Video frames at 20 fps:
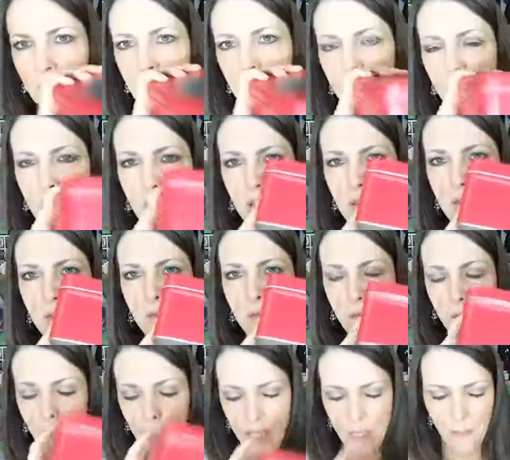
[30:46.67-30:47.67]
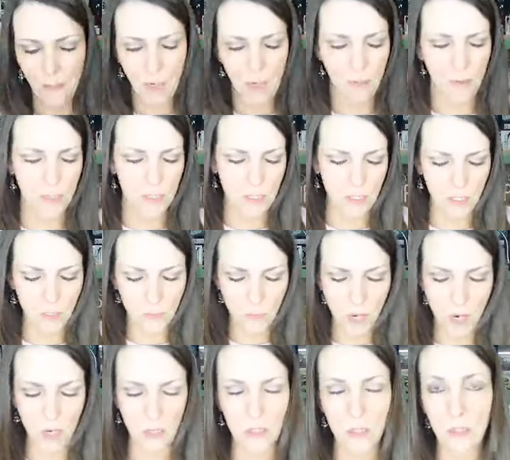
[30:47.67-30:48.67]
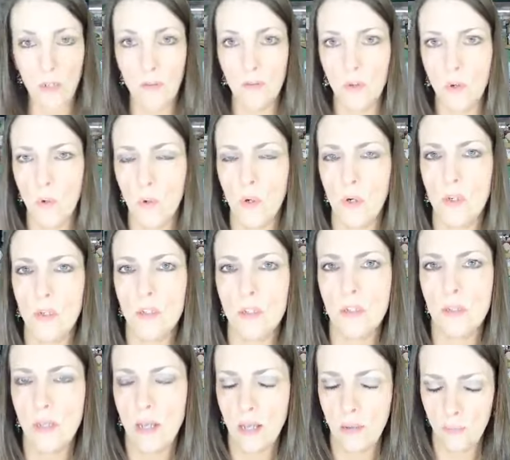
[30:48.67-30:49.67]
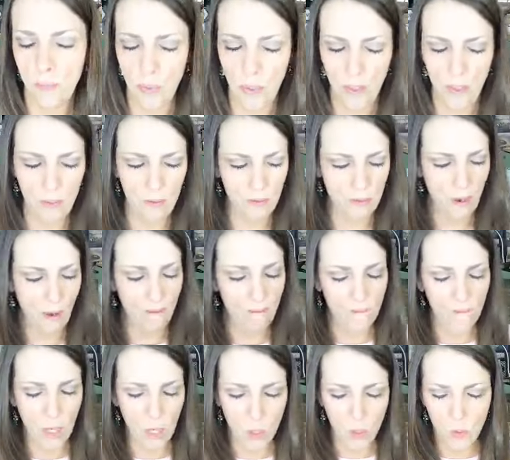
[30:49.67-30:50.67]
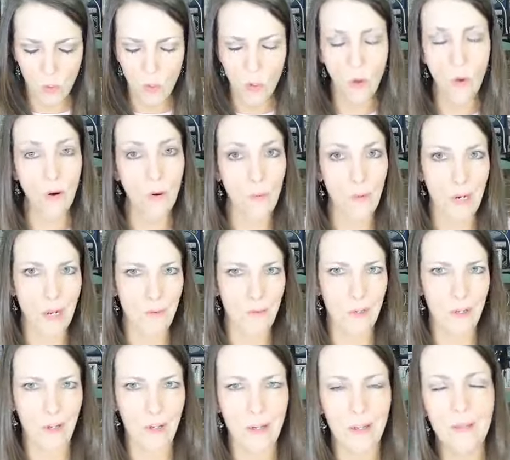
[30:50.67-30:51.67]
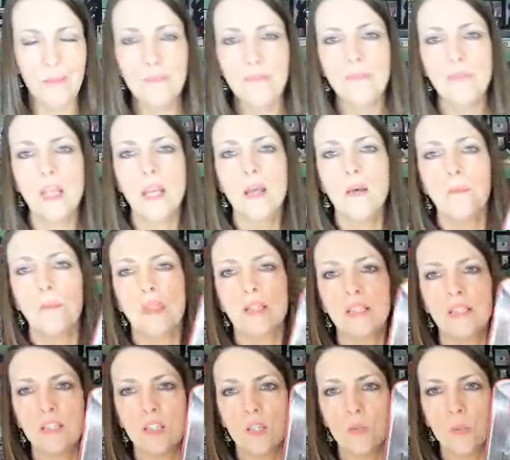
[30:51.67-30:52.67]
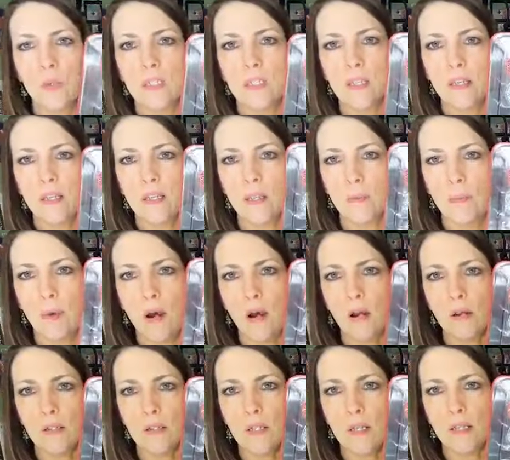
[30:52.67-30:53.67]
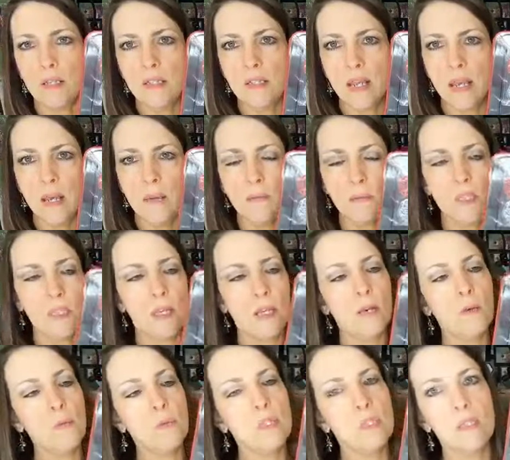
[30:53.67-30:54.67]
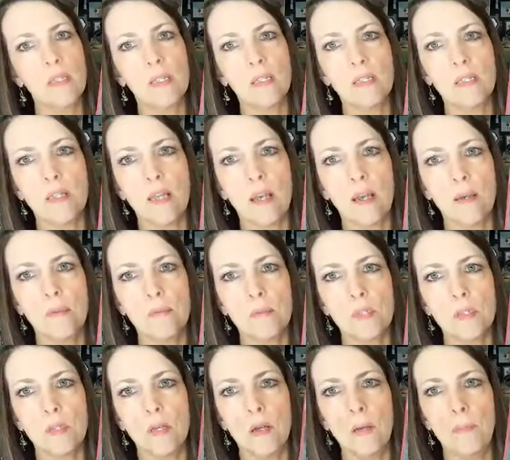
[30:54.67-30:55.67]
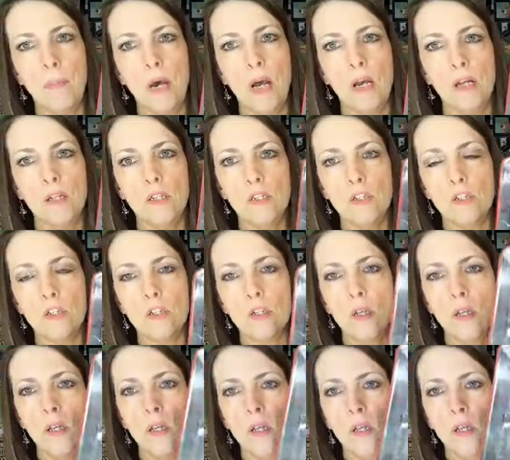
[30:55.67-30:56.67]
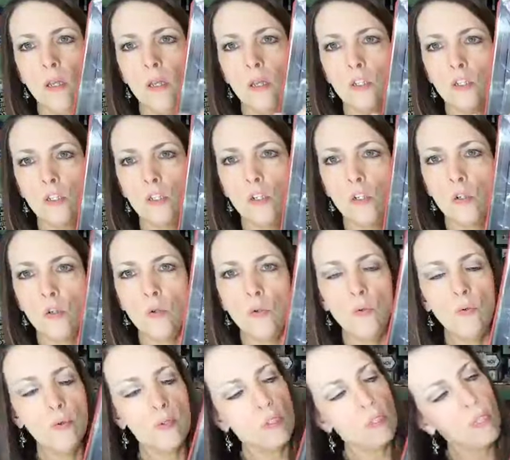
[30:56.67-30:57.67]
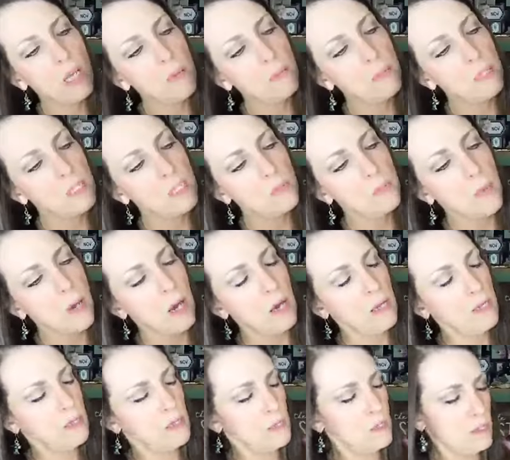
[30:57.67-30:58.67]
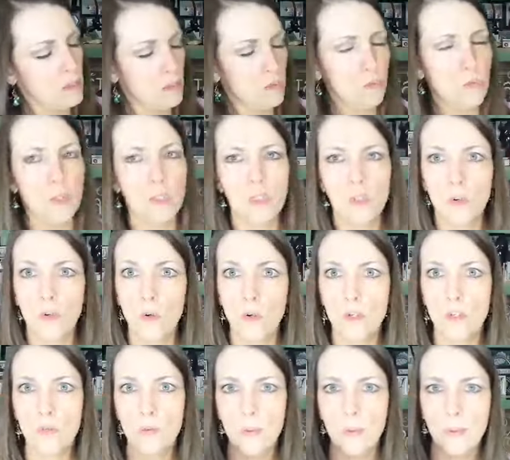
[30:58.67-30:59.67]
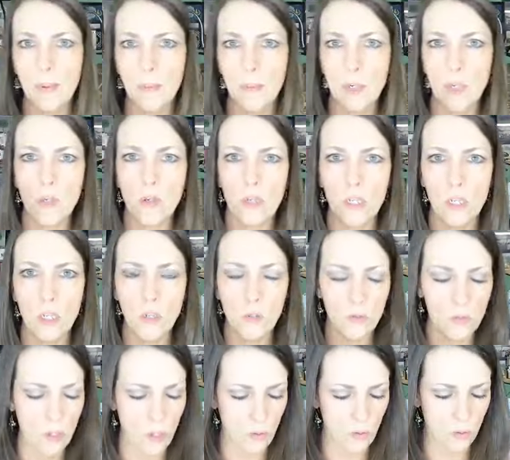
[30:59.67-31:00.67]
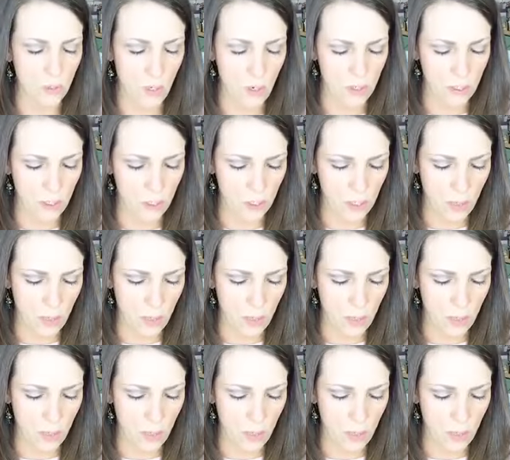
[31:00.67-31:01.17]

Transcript: You can repurpose this box, of course, and put food or whatever in it. But this is what's in the box. A stamp set with 6 stamps, a punch, 2 Stampin' Spots, which of course, remember, you can use those on your